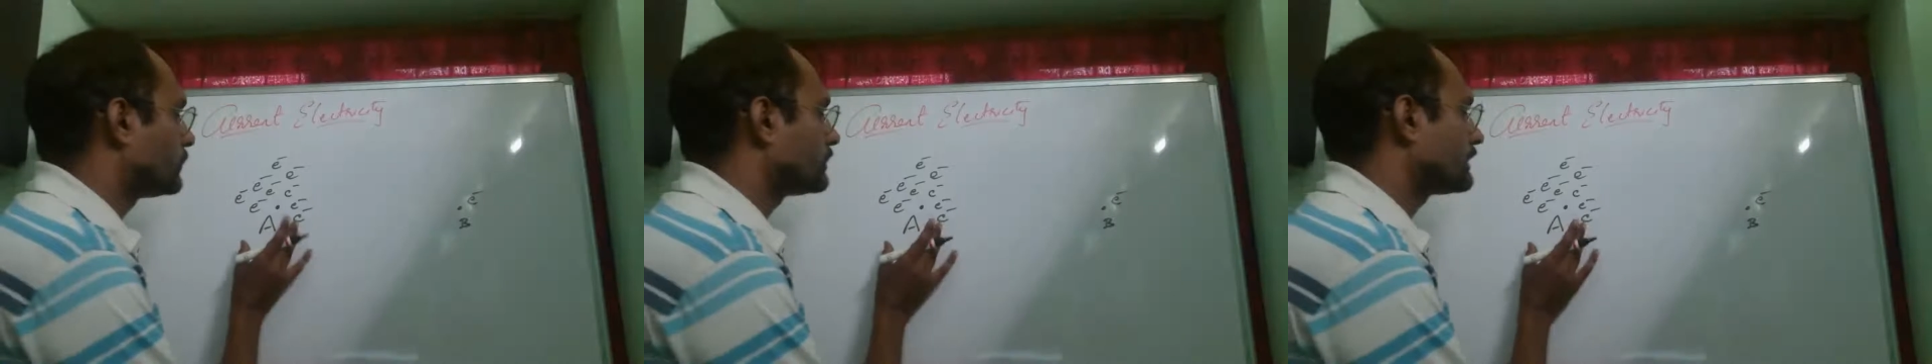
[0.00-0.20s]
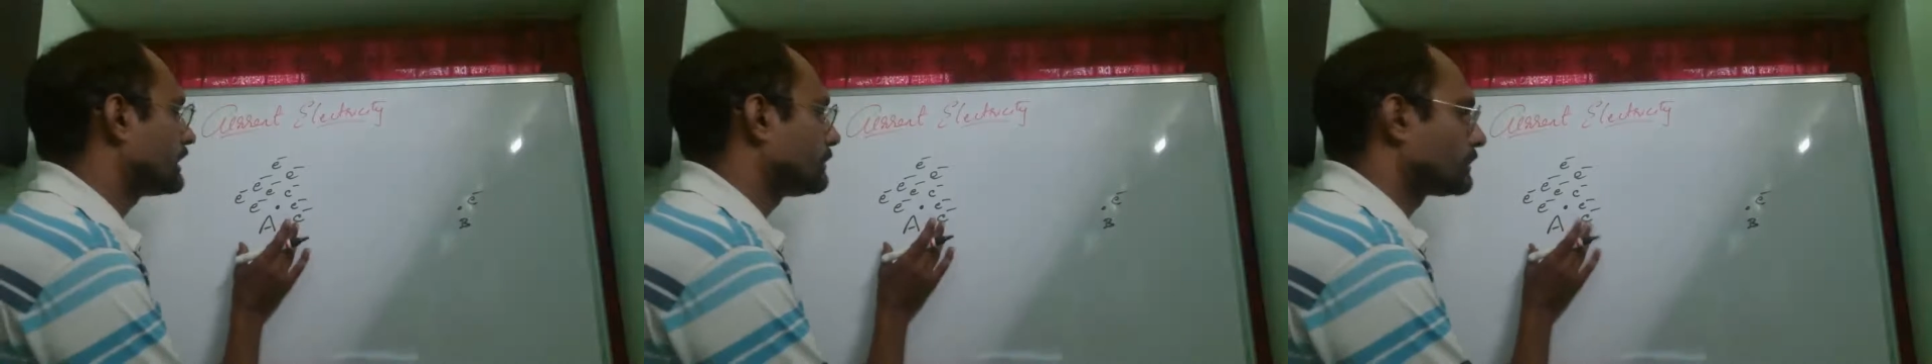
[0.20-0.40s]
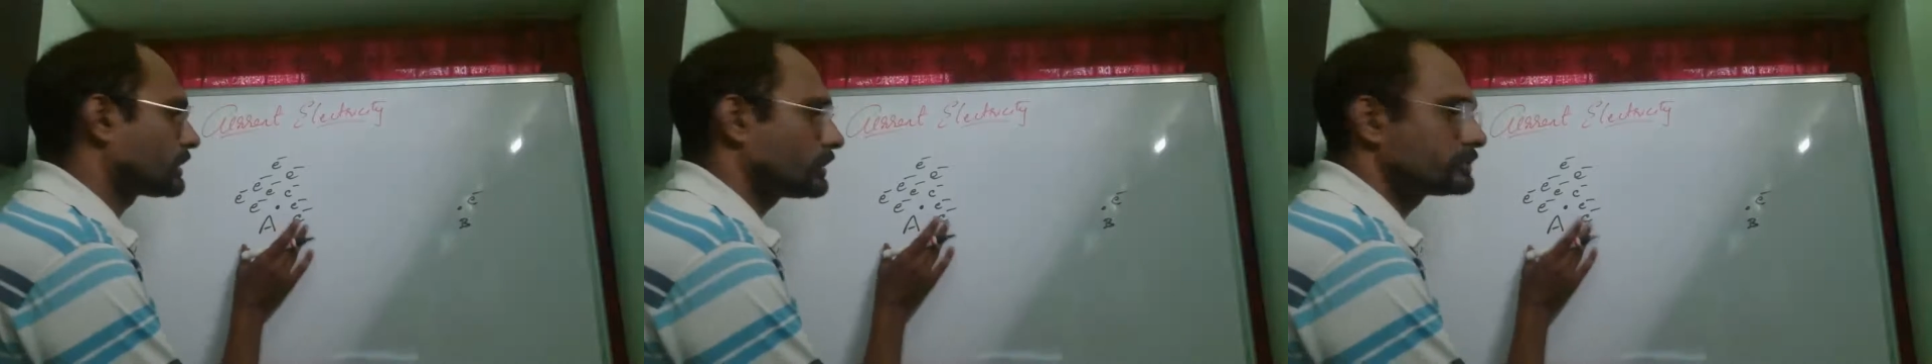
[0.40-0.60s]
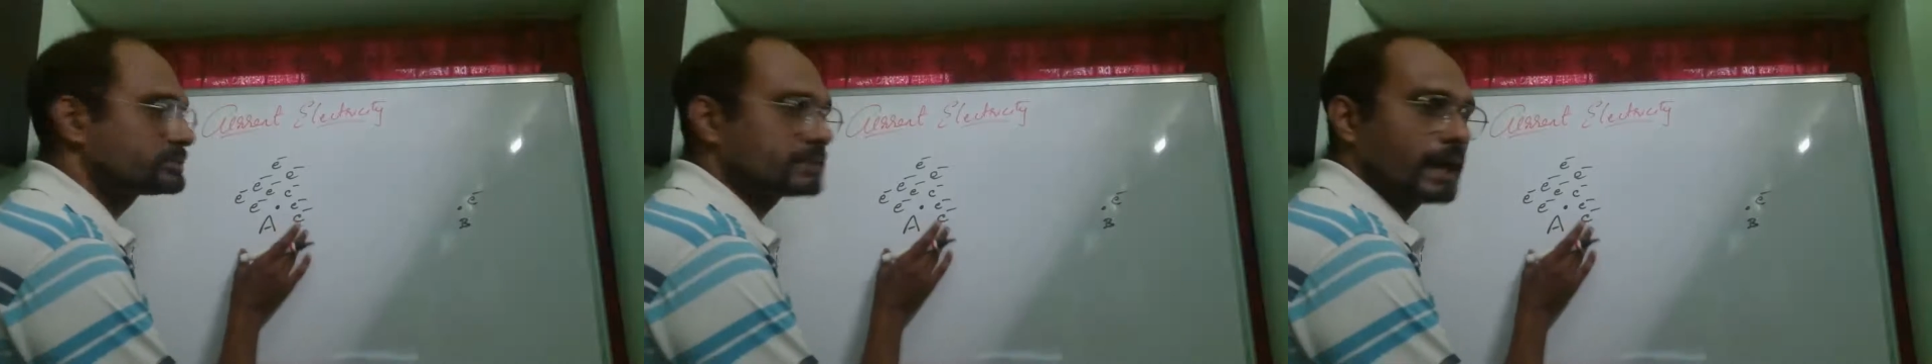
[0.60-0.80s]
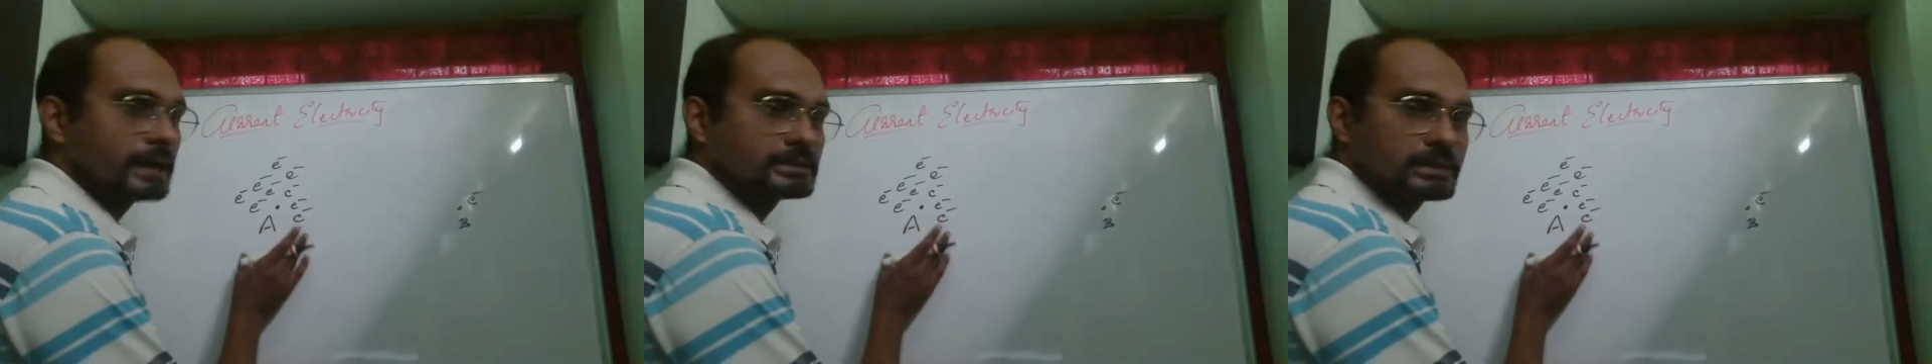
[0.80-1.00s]
number of
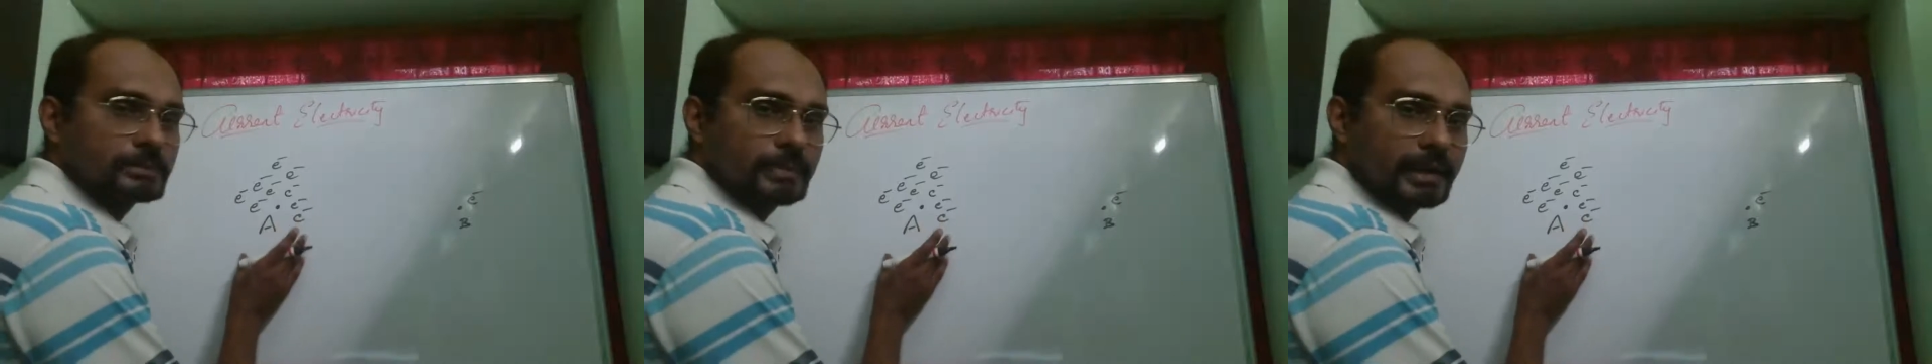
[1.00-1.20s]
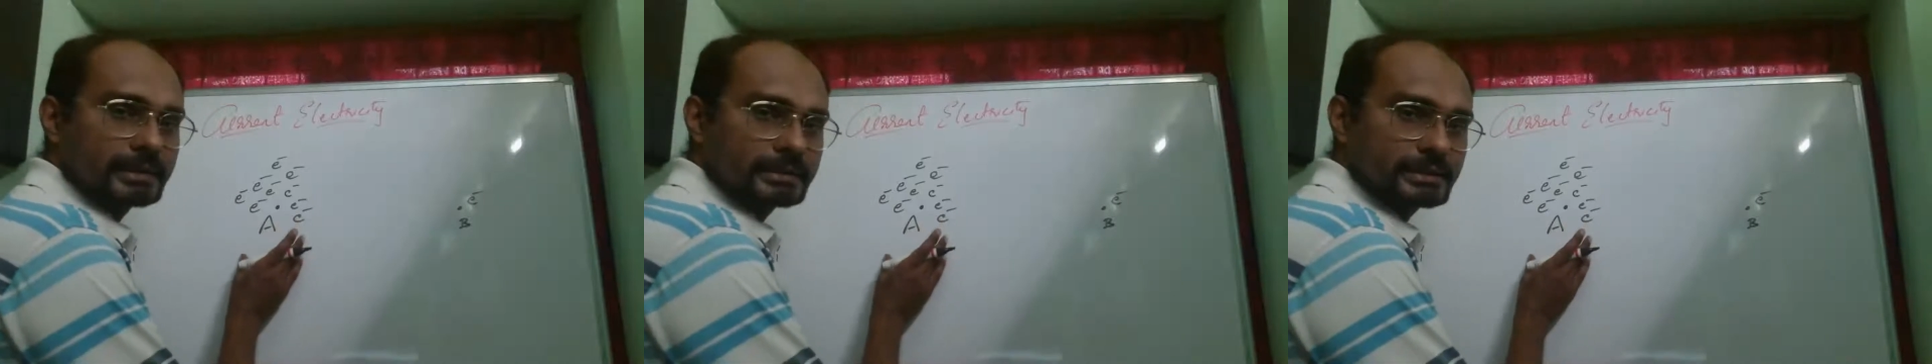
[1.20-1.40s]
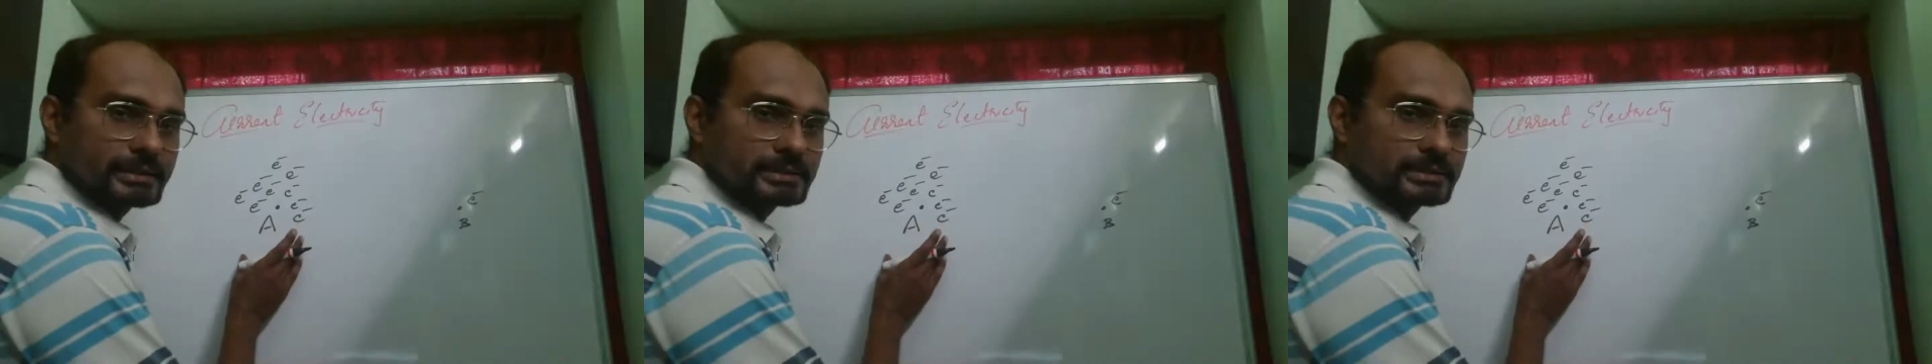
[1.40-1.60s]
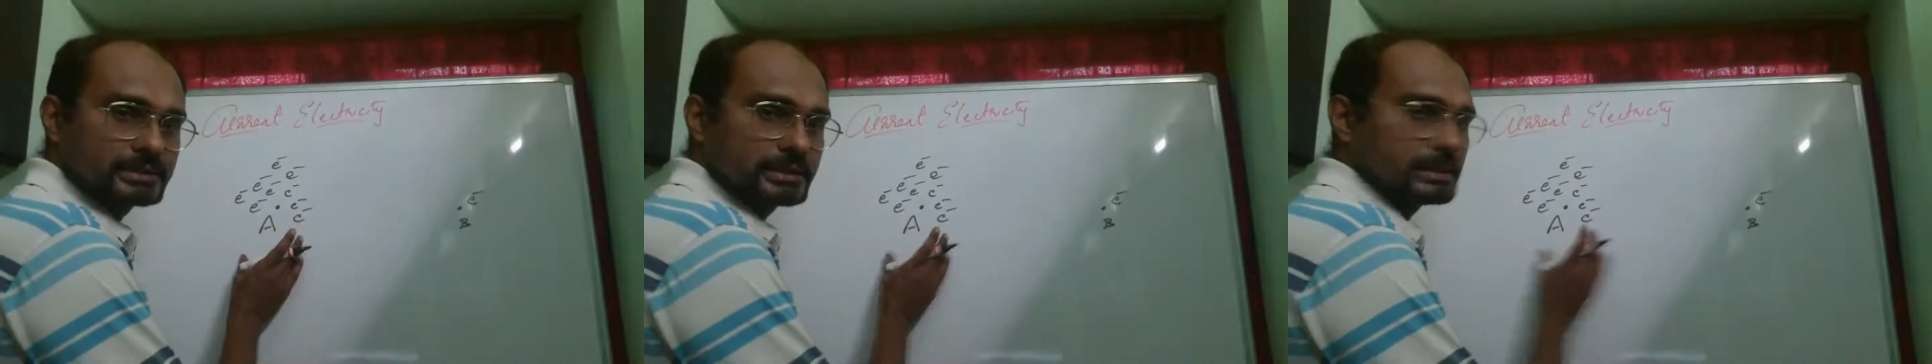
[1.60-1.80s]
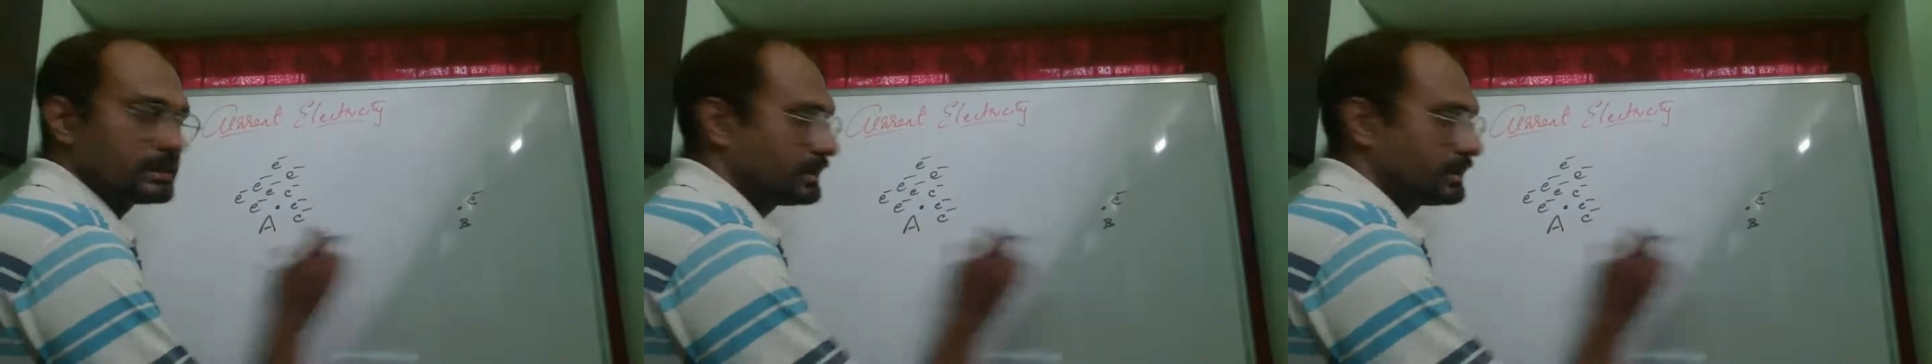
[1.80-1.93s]
charged particles here